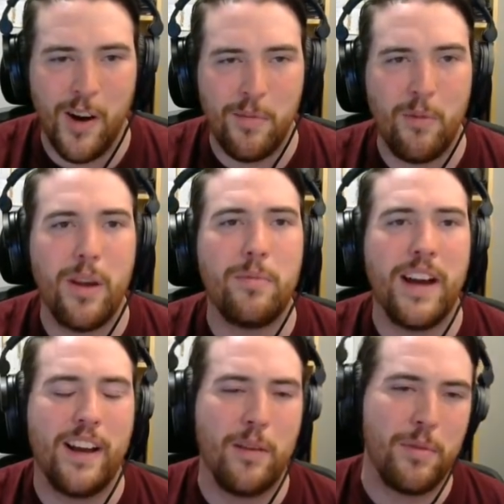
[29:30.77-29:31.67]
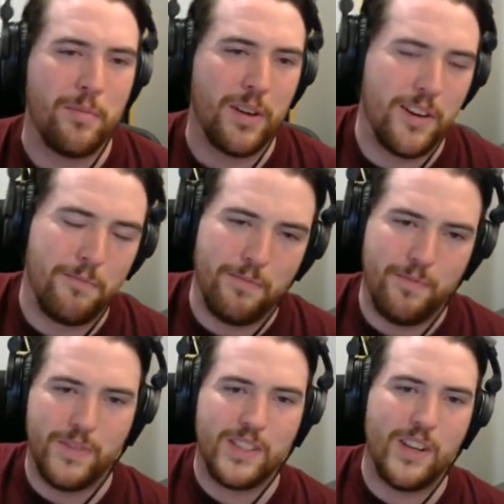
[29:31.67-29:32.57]
On my way back up, I'm going
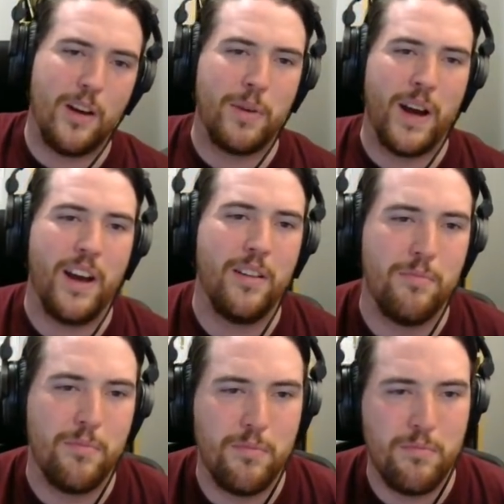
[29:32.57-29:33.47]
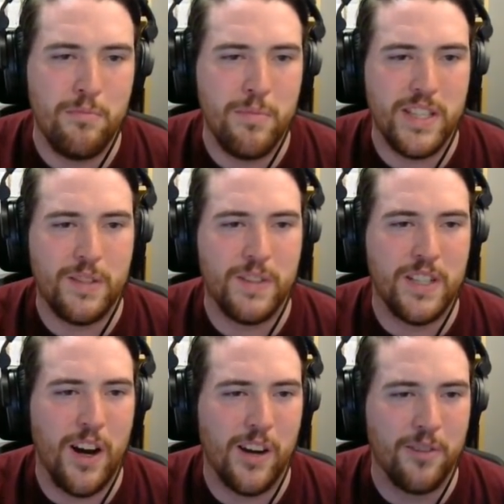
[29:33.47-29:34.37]
to stop by Miss
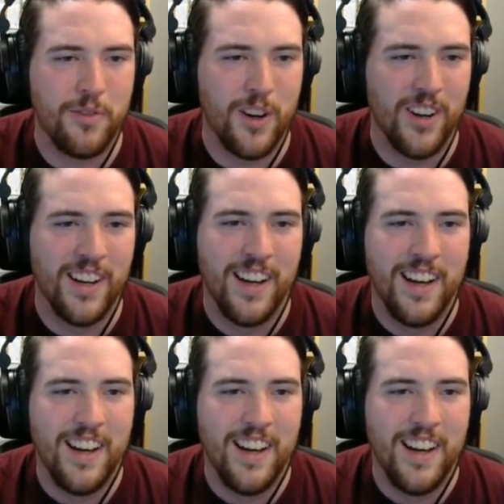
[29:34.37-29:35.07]
Photographer